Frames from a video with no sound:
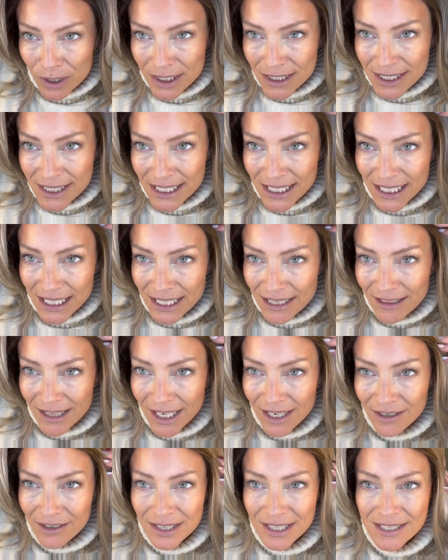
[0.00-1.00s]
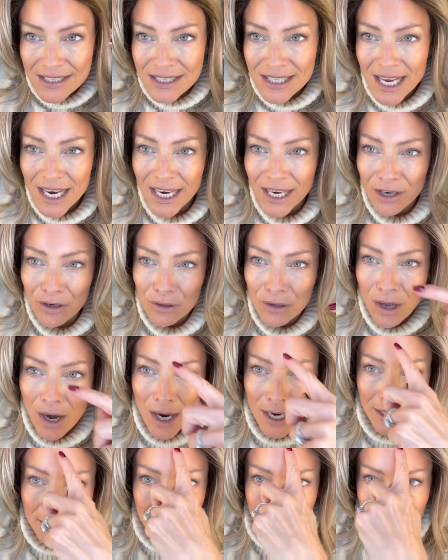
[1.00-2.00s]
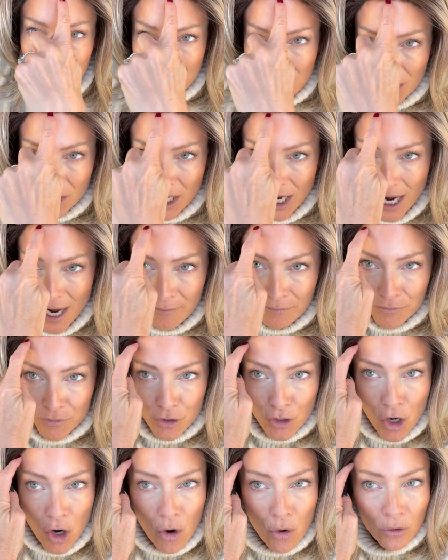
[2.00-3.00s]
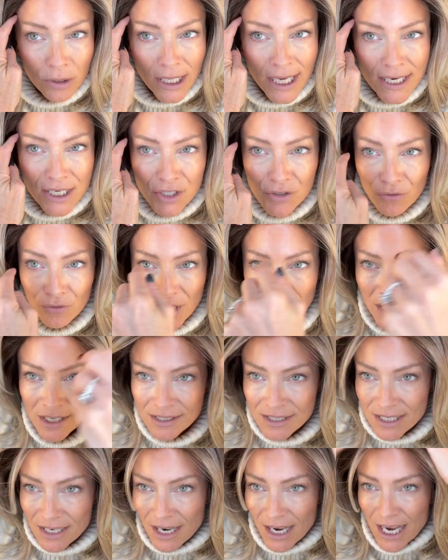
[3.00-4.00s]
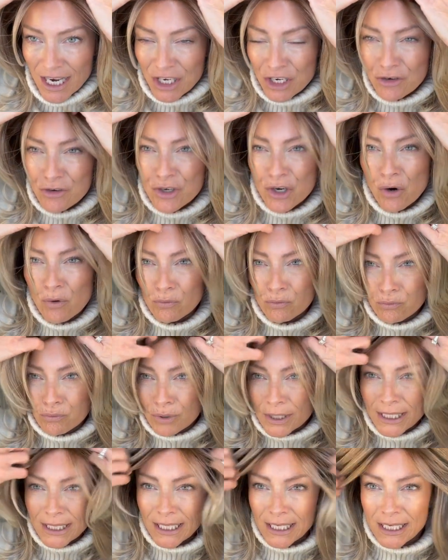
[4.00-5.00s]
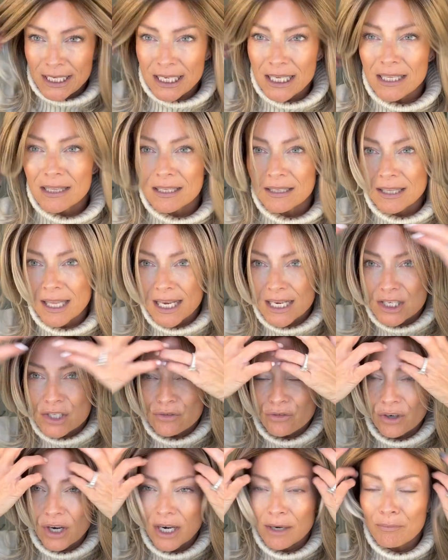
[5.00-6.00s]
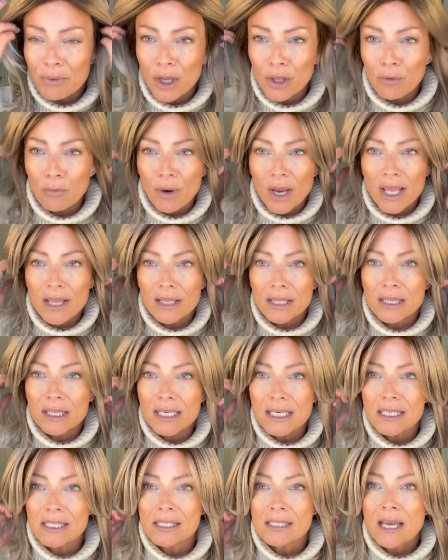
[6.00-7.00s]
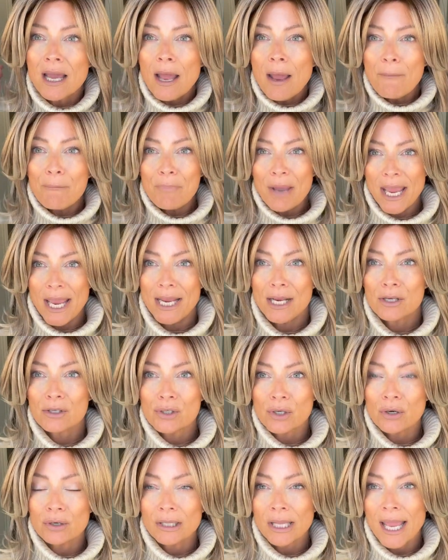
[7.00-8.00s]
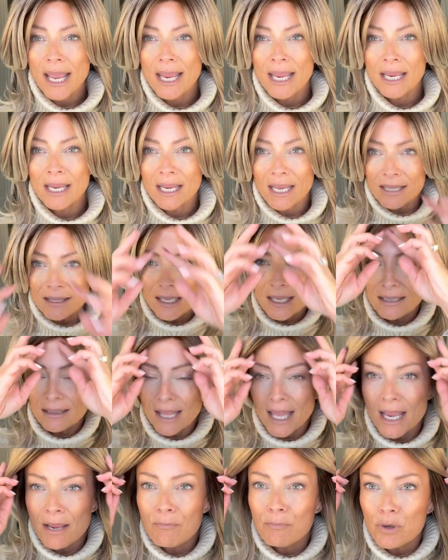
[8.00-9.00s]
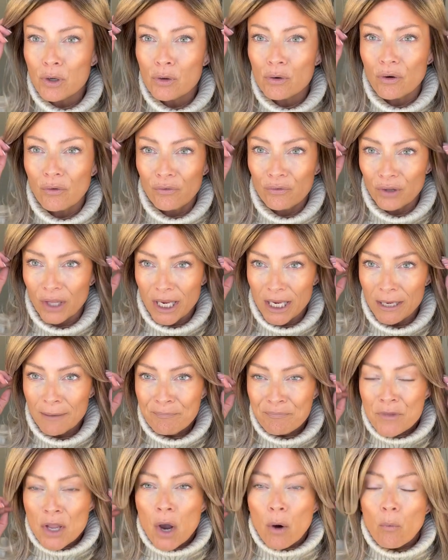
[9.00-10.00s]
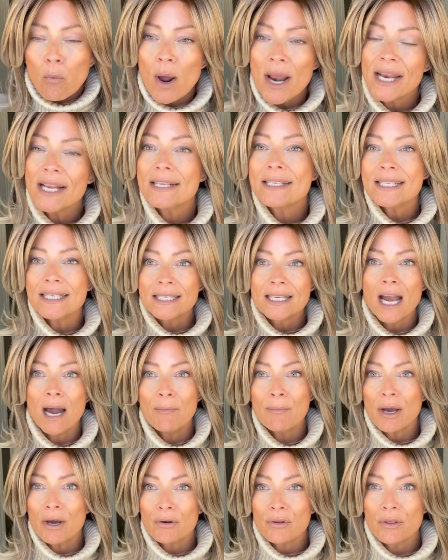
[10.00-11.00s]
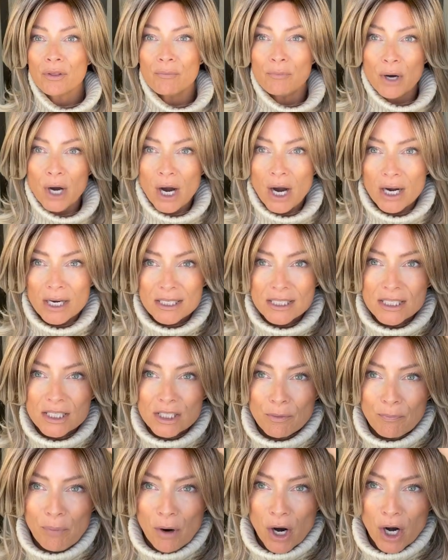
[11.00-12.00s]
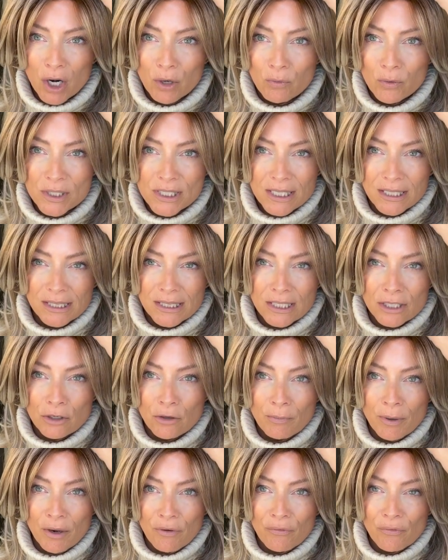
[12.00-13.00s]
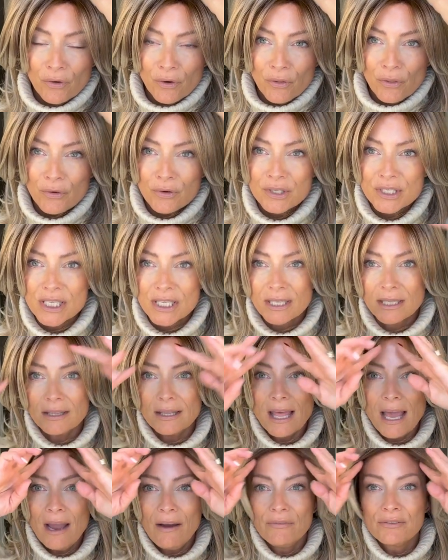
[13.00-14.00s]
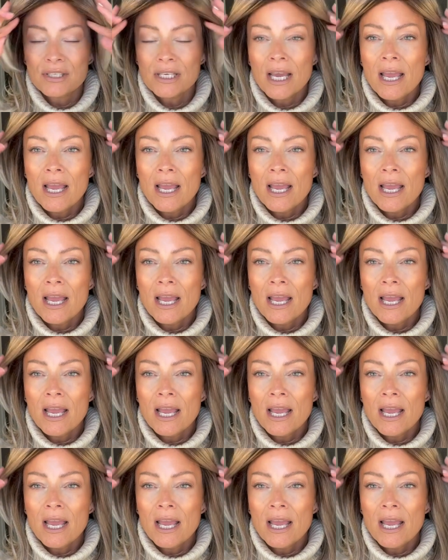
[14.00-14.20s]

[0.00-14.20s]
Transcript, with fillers: see there is the hairline, um, no lace front, and you don't really need the lace front by the way that these bangs are laying, and they lay beautifully. When it did come out of the box, the part was a little bit further to the left,